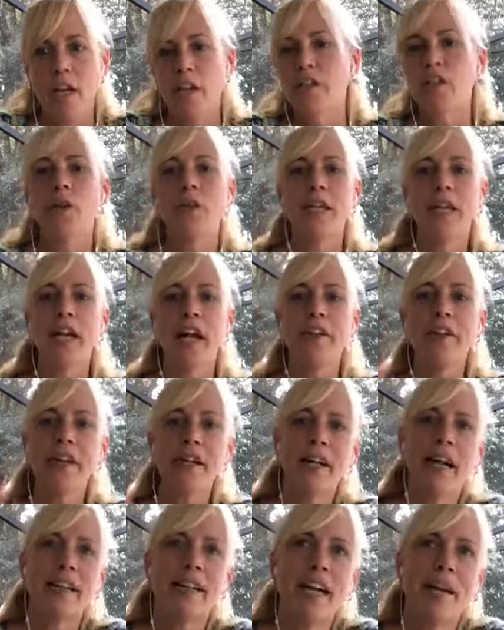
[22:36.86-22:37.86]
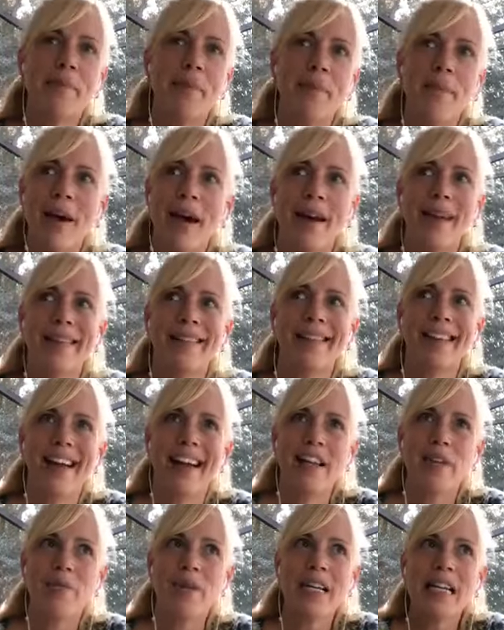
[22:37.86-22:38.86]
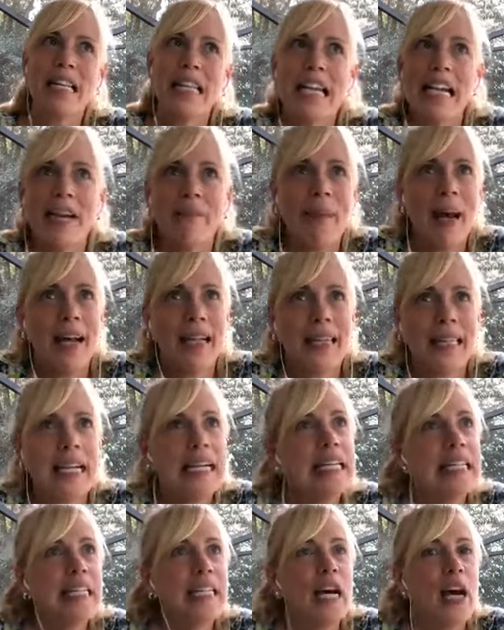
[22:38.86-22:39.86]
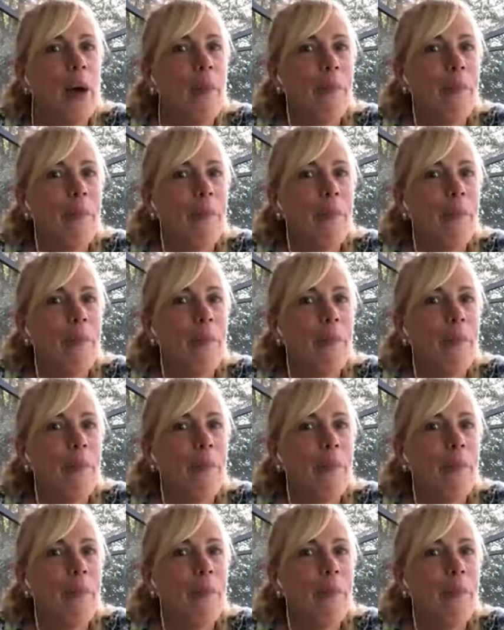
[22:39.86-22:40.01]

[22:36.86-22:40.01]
So another type of bed, and you wouldn't think about this,